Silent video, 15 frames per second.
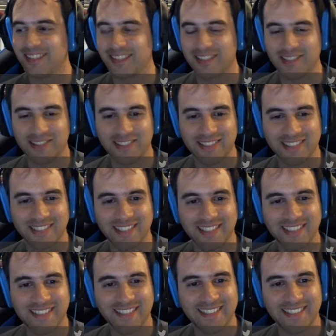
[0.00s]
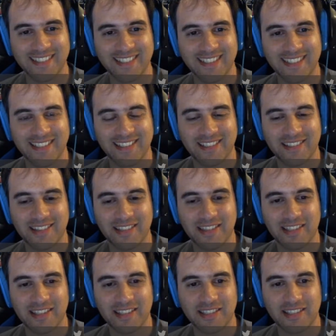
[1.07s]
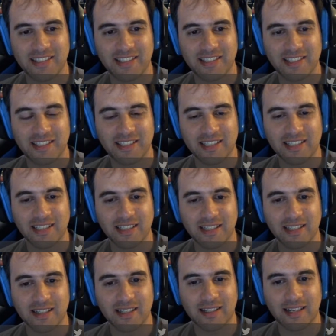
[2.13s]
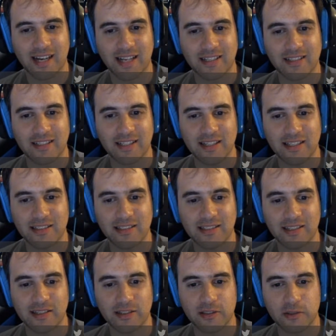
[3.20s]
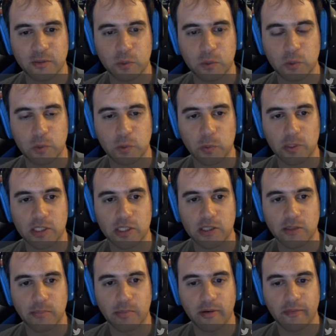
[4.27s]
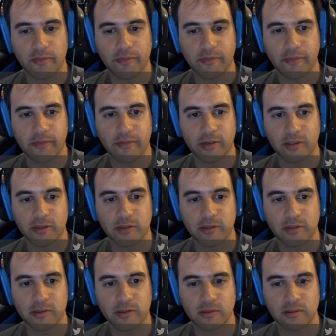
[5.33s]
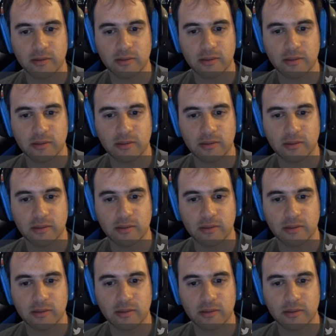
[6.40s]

thank you. So I think the idea here is to reach the pawn first.